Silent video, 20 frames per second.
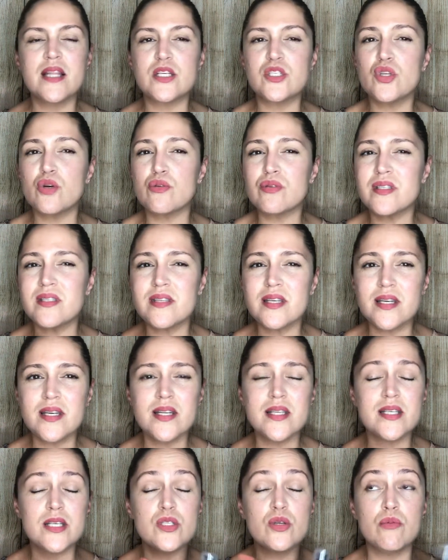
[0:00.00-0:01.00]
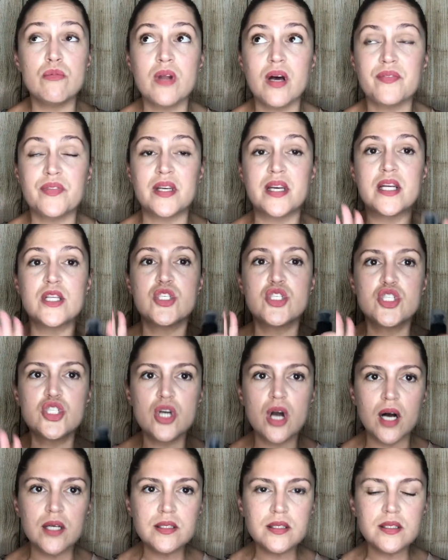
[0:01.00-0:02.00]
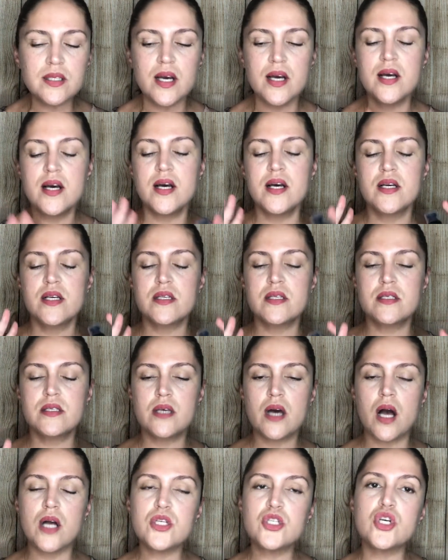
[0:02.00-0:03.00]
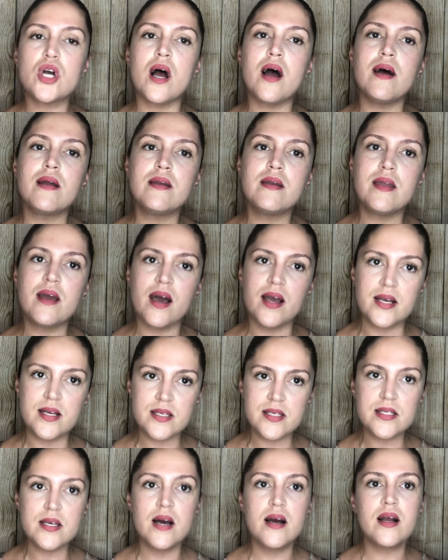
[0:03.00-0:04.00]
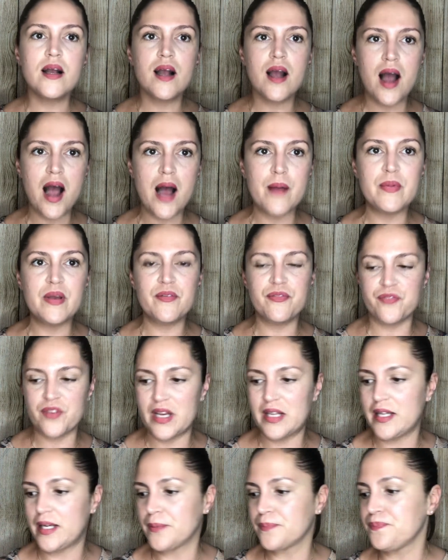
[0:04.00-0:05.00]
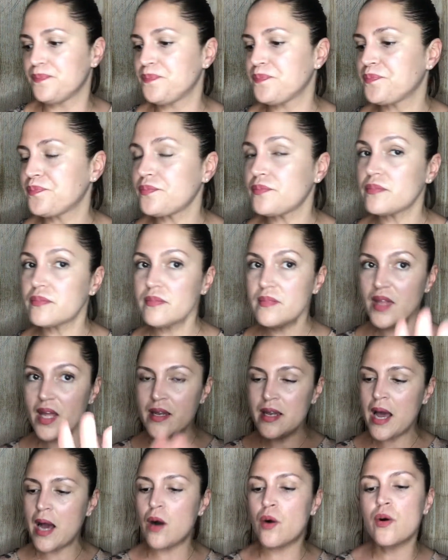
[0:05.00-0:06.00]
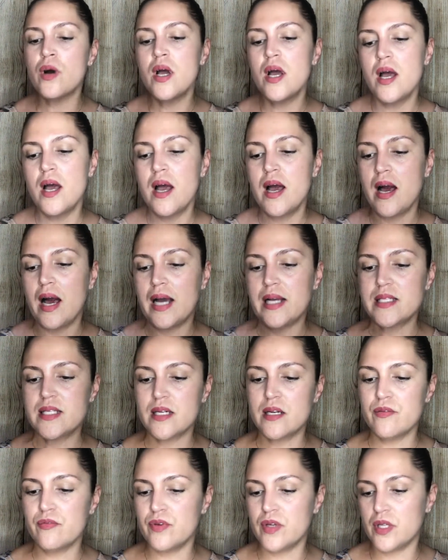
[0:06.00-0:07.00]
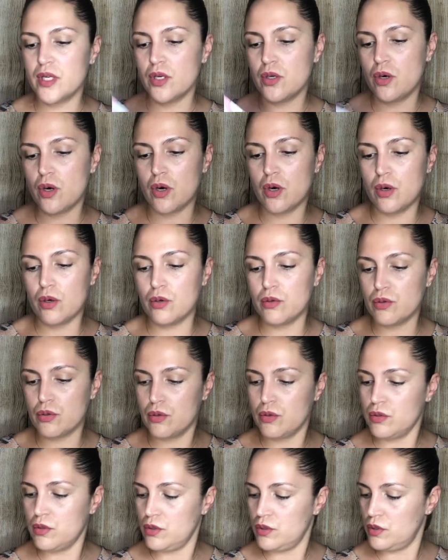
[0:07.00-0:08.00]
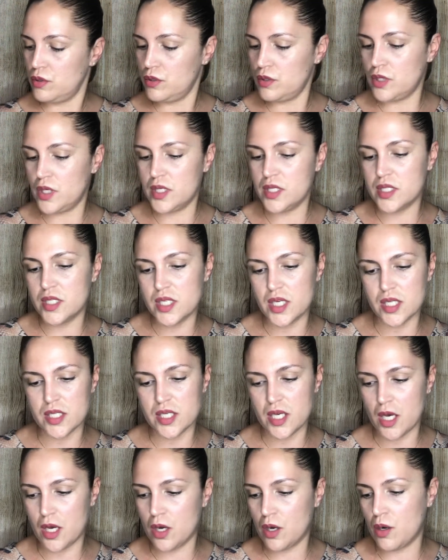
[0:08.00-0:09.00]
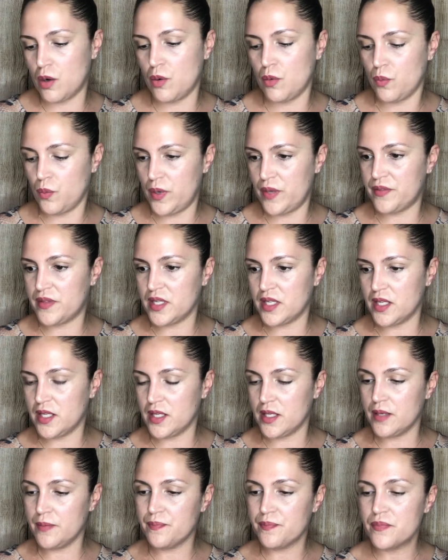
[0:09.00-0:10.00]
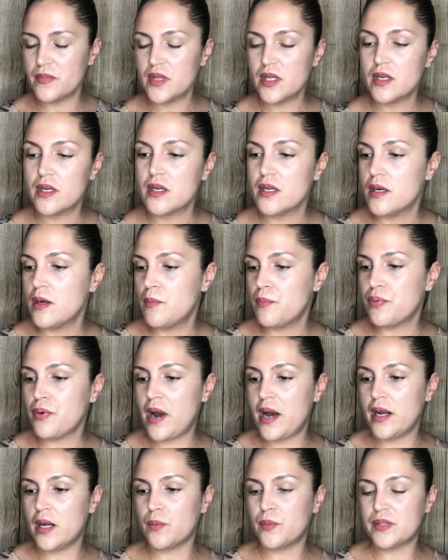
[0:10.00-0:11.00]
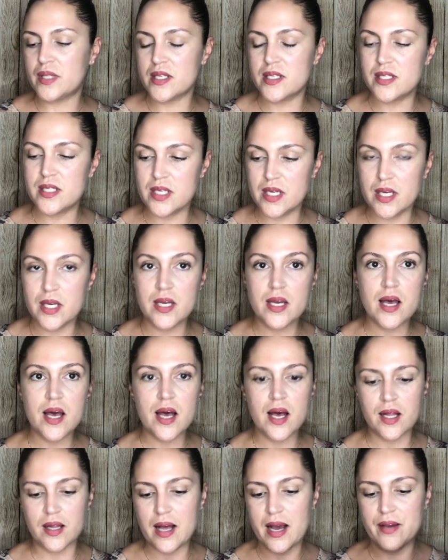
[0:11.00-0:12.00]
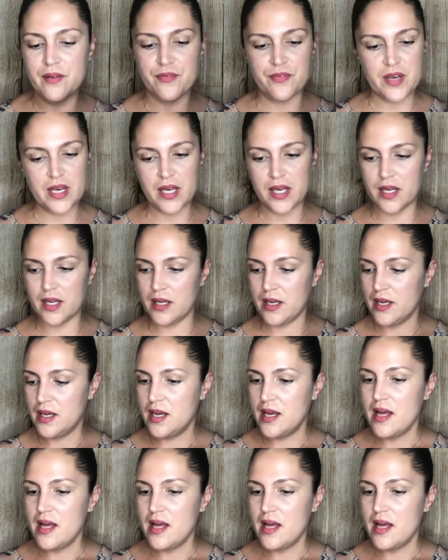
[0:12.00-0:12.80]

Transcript: There's no stickiness, there's no nothing. It's just such a nice calming feeling. Now, I didn't really go in detail with the product with the CLIV.